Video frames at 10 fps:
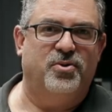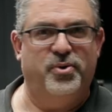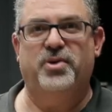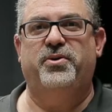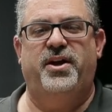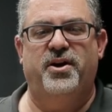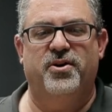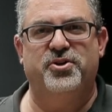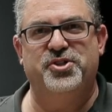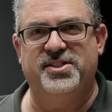the Real
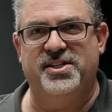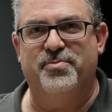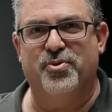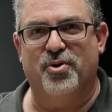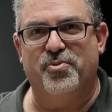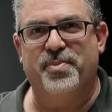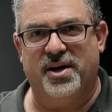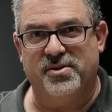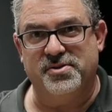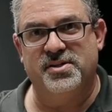Gear GT Pro
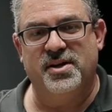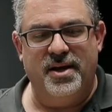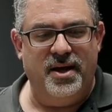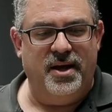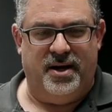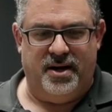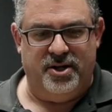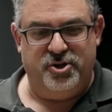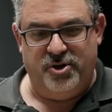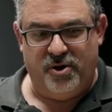pedals.
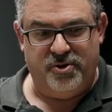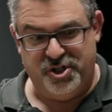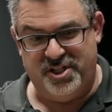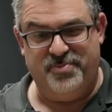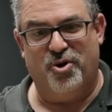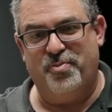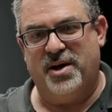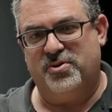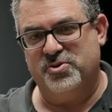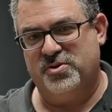Uh, the GT Pro
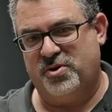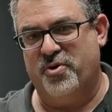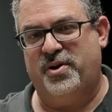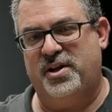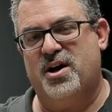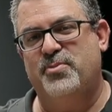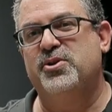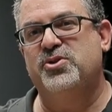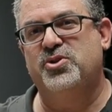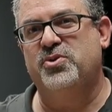pedals currently come
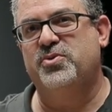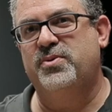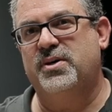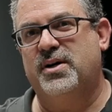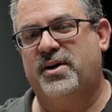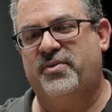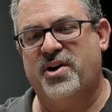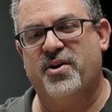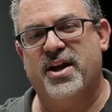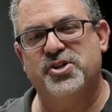in two uh,
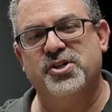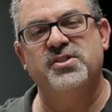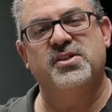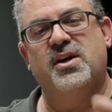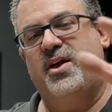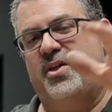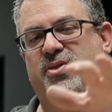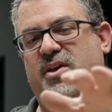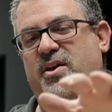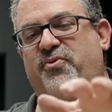variations,
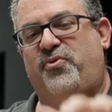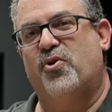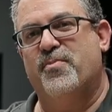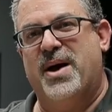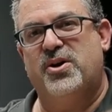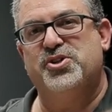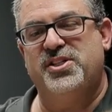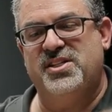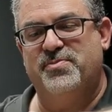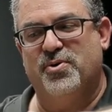the floor-mounted
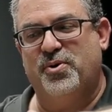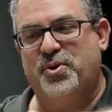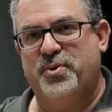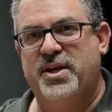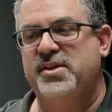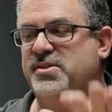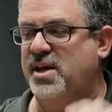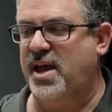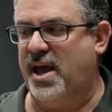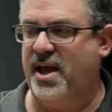GT Pro 3s
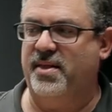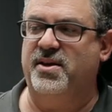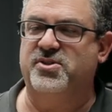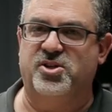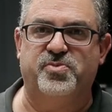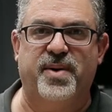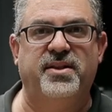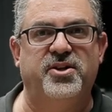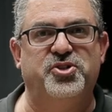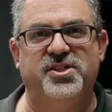and the
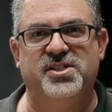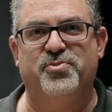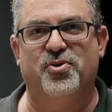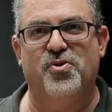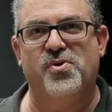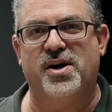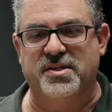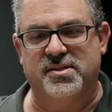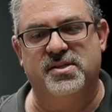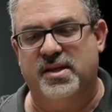suspended GT Pro
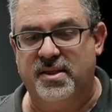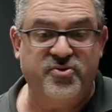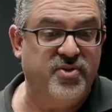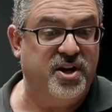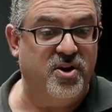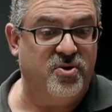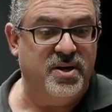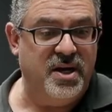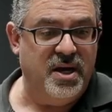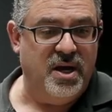1s. In this video,
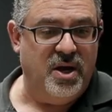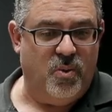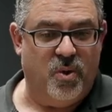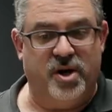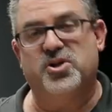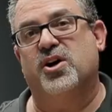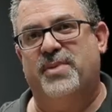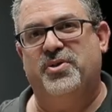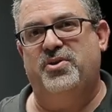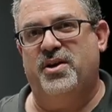we're going to talk
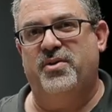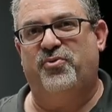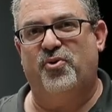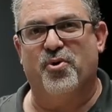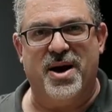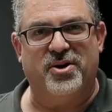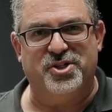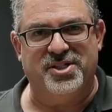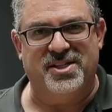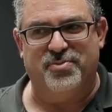about the floor-mounted
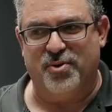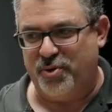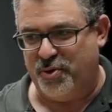GT Pro